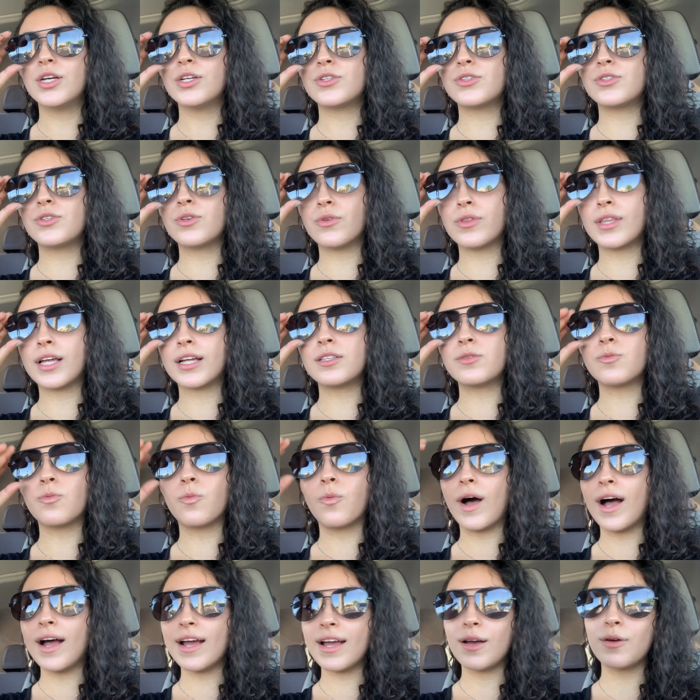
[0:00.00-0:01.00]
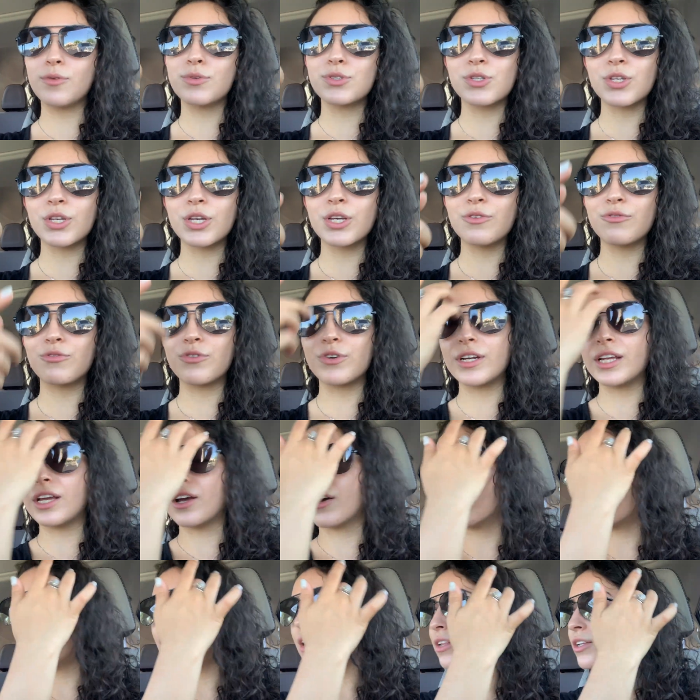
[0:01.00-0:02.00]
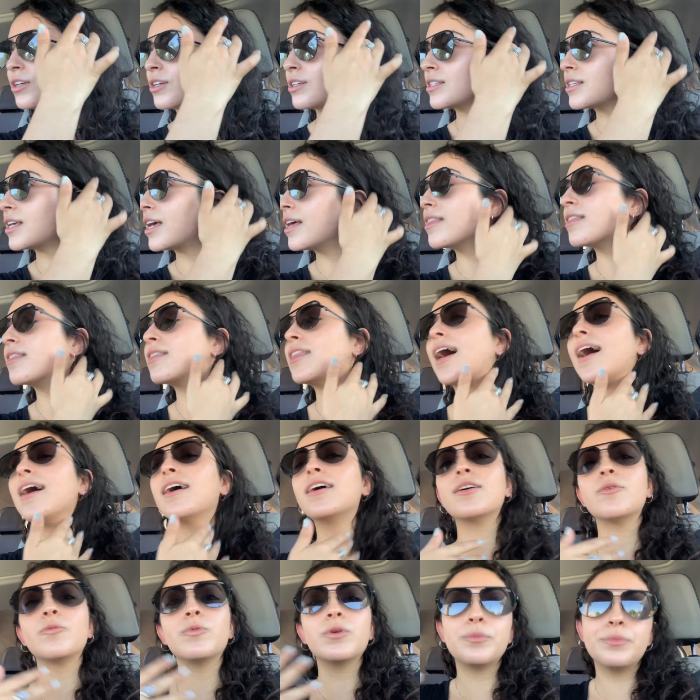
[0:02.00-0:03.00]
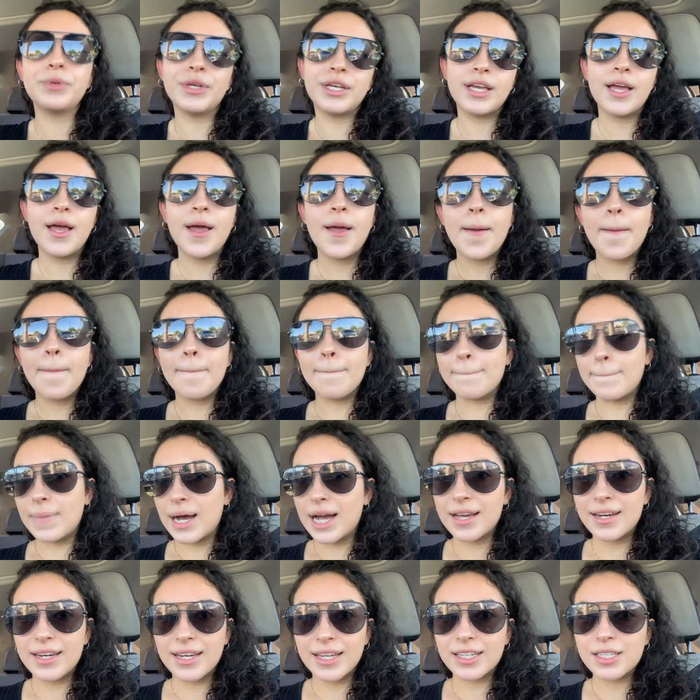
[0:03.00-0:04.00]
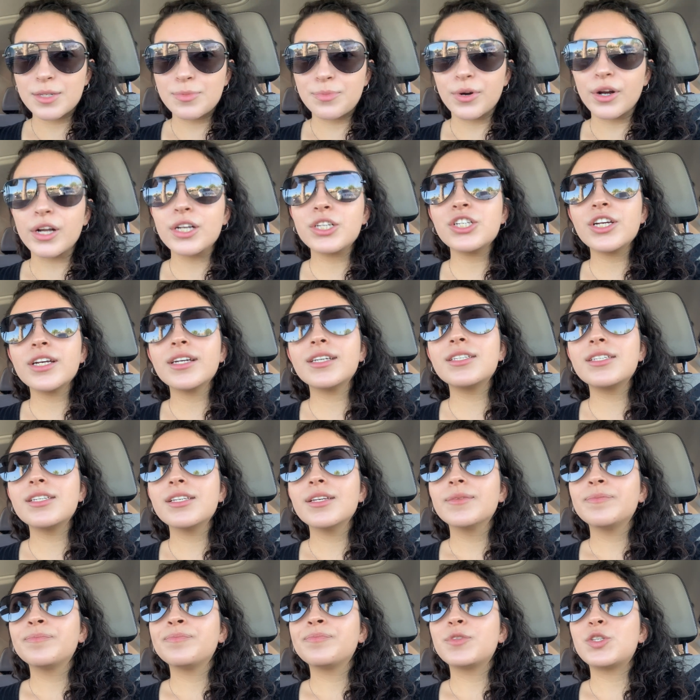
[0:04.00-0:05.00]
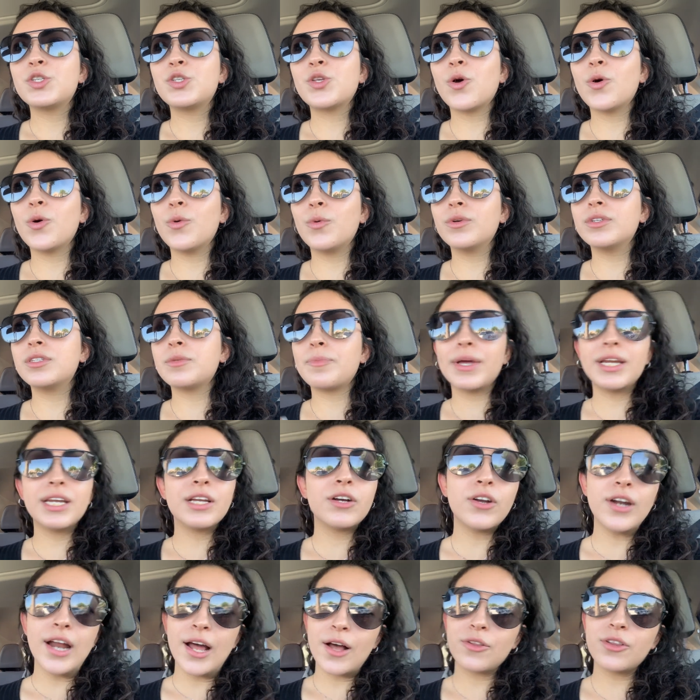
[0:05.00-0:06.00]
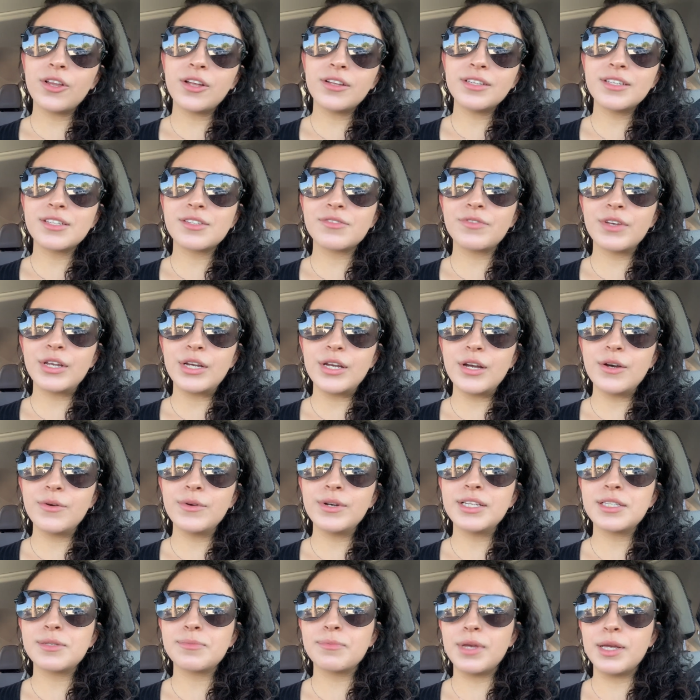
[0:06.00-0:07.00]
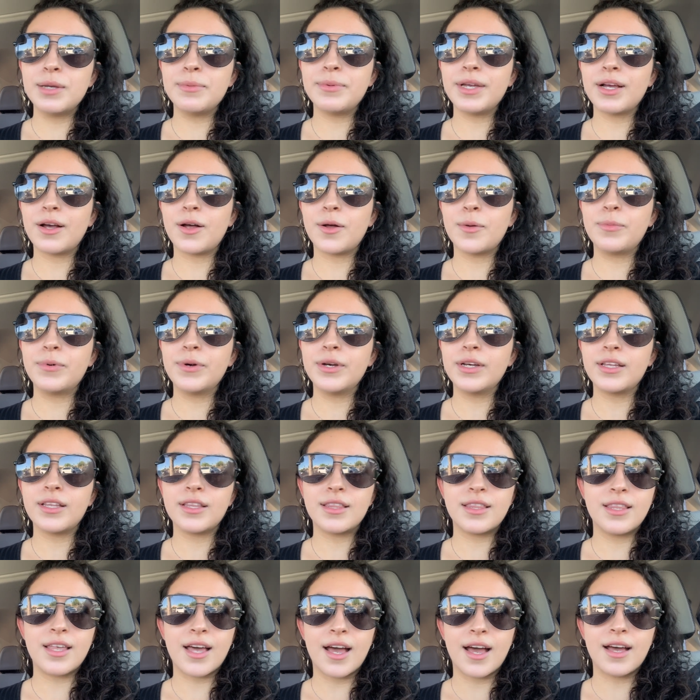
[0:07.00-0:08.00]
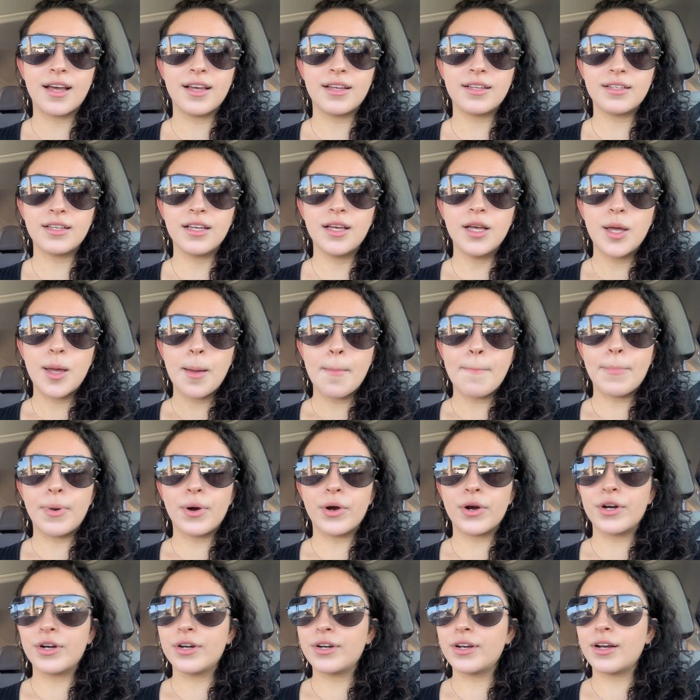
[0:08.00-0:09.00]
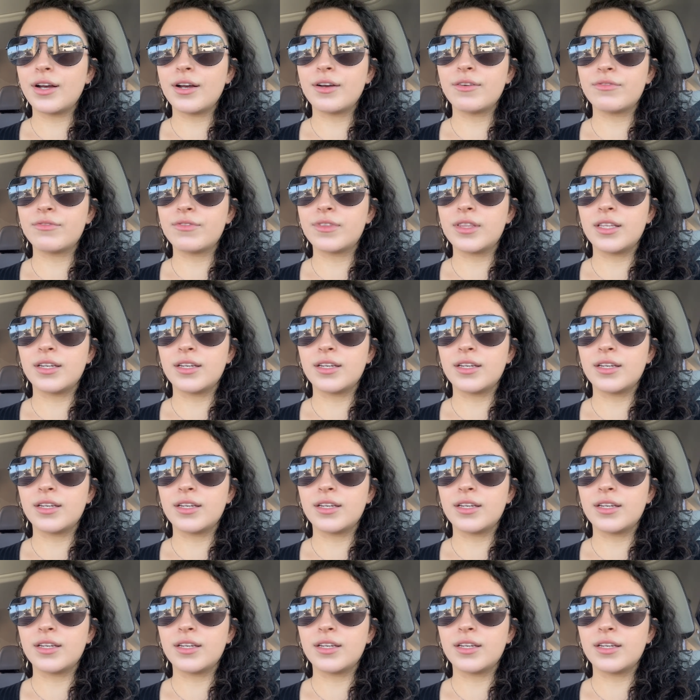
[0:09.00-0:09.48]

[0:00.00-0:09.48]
So that's why I was looking for neon colors and that will be my next project so depending on how long this video is, maybe I'll put that part of